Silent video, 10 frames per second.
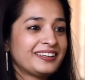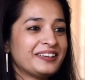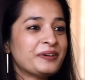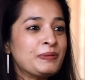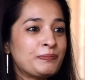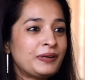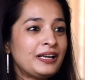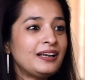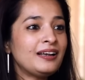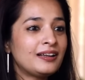you know,
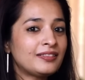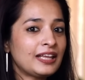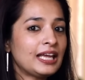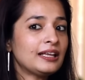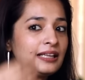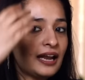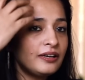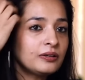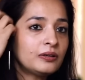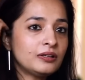people think
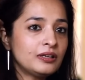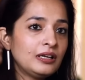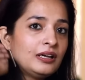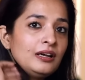that, you know,